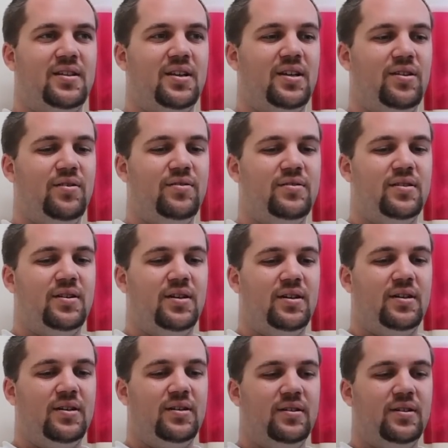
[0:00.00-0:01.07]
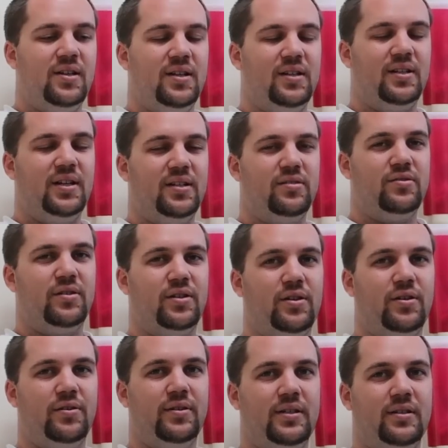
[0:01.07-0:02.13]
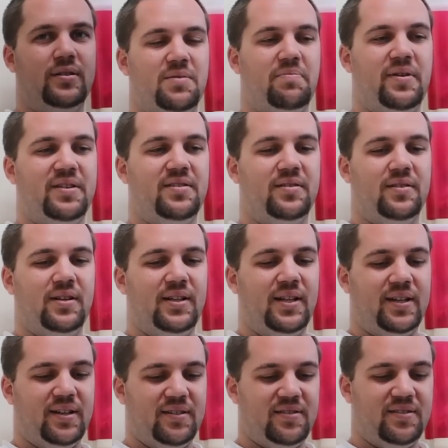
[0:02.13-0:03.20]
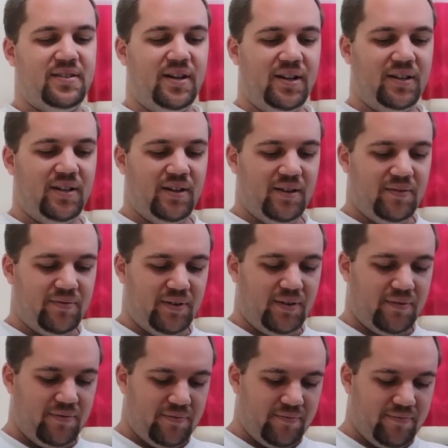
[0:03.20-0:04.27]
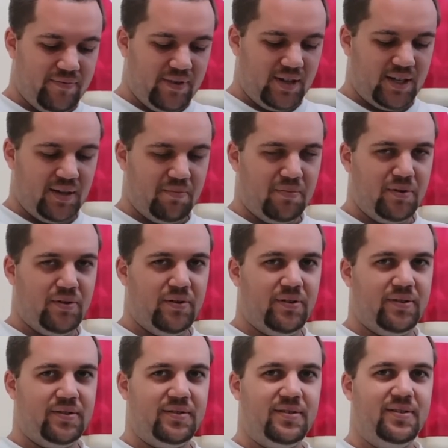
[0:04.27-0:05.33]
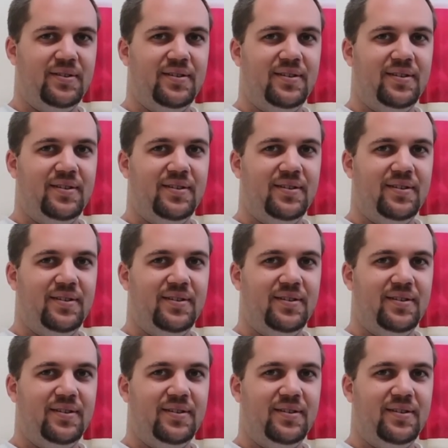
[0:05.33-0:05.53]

They use a, an electric current. It's basically like a stun gun for your balls.